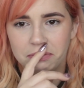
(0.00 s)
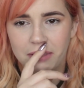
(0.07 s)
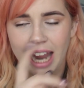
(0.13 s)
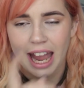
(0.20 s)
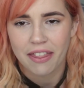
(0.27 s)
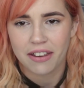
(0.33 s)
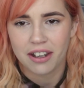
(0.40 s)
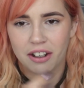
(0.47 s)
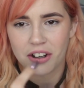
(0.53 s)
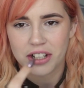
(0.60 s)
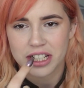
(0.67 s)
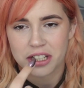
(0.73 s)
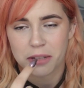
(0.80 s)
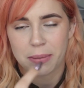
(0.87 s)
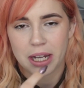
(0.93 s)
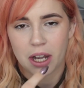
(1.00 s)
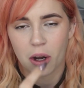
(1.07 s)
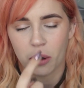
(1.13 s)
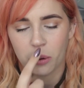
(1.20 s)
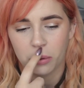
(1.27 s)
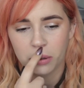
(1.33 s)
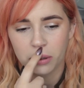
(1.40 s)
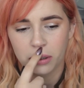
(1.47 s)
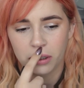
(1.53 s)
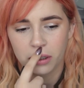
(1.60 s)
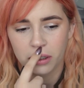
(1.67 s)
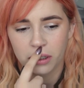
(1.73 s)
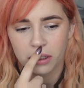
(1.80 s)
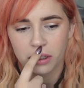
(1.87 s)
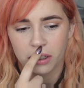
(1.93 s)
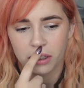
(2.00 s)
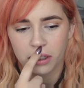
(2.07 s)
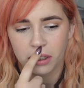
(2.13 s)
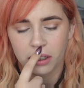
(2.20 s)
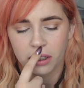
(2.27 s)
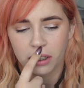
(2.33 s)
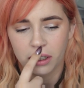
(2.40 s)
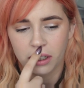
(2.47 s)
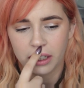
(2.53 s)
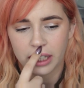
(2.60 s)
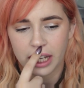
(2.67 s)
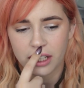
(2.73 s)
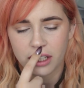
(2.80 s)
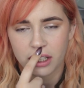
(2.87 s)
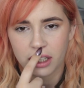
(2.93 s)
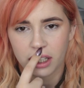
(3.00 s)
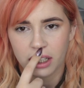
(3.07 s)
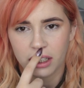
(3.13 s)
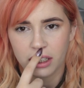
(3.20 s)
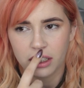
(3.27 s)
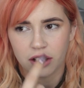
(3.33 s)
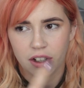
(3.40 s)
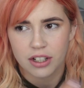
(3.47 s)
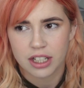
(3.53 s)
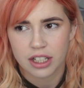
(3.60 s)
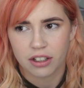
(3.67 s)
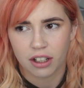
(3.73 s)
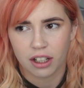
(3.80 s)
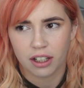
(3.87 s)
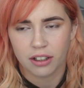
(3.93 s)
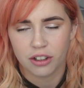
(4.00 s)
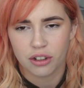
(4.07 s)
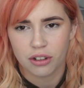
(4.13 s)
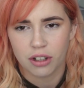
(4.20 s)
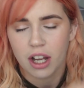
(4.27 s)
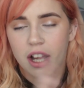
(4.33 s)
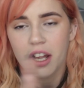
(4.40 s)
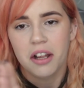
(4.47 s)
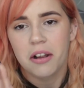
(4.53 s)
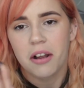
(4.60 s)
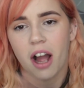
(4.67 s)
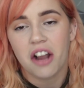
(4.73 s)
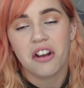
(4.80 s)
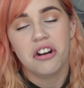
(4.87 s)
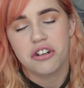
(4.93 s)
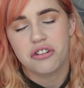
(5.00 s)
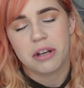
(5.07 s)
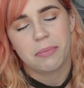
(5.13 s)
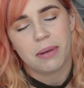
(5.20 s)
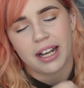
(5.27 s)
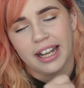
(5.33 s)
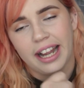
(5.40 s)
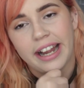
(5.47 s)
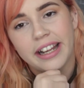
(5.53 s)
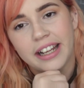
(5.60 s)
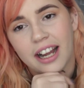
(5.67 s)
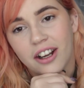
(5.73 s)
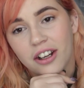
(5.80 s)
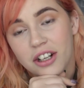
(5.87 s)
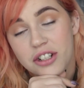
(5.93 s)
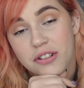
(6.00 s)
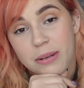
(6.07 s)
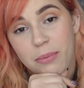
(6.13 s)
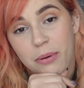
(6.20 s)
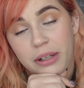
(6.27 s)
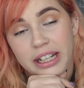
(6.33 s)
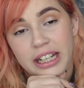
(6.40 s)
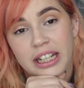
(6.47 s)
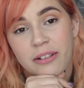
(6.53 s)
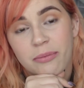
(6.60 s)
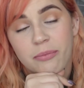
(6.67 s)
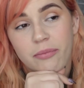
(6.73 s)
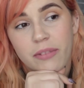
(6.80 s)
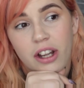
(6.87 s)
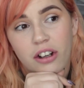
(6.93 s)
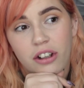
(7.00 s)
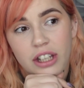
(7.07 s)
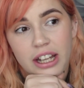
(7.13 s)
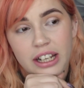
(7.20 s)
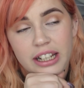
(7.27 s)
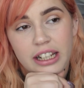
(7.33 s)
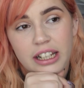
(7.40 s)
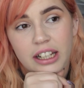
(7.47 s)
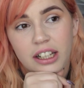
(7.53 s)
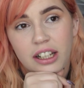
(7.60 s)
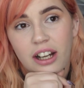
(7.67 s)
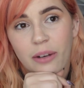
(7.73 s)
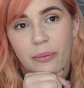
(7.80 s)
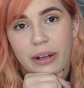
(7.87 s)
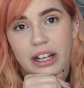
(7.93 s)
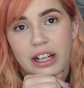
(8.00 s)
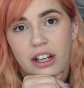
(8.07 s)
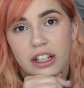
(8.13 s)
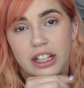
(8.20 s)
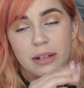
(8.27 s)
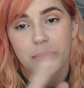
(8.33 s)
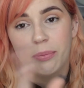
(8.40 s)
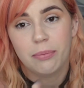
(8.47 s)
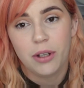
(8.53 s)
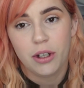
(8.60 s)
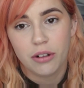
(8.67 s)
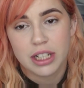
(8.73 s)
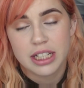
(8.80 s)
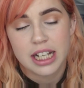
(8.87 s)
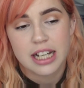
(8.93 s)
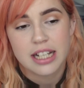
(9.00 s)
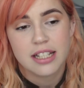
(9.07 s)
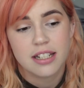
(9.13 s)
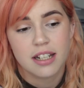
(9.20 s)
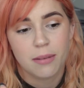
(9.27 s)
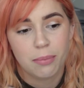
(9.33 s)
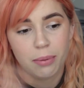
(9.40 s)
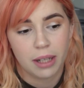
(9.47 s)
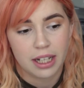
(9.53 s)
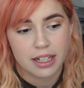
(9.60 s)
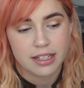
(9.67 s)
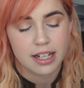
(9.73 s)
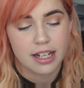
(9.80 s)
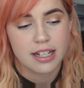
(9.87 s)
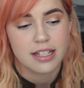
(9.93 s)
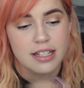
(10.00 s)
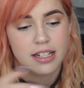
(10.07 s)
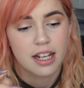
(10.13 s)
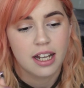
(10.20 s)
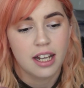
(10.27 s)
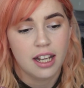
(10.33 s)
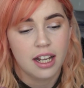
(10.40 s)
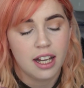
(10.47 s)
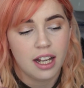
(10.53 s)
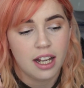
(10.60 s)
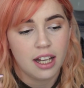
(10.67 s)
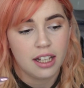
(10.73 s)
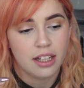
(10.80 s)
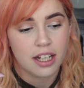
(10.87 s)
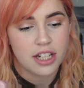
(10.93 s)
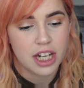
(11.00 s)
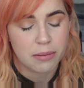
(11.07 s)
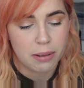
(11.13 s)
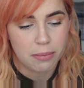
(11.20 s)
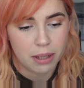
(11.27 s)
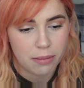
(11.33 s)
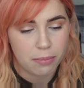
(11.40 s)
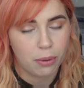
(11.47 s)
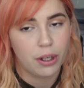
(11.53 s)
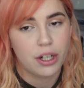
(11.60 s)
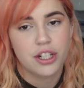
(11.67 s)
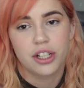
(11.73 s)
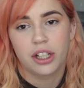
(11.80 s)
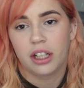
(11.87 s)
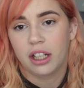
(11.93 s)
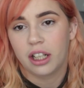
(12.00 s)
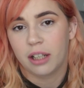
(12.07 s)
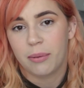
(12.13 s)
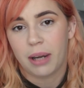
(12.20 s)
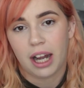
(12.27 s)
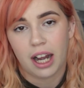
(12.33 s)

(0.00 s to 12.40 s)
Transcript: Catheter goes in your pee hole. Cannula goes in your... I got a drip, okay? I got a drip put in. I got that in. I did a urine test, a blood test. They checked my blood pressure, my